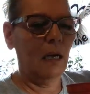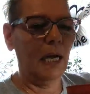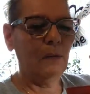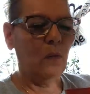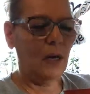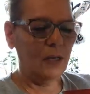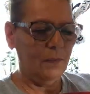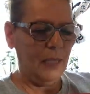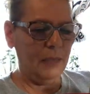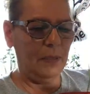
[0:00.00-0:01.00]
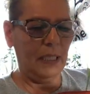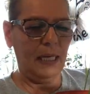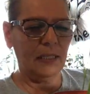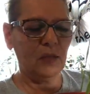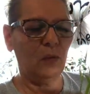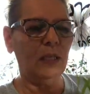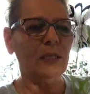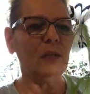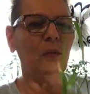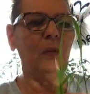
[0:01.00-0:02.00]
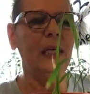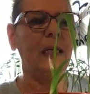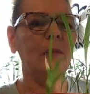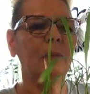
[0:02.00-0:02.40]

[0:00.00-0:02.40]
I water my plants once a week,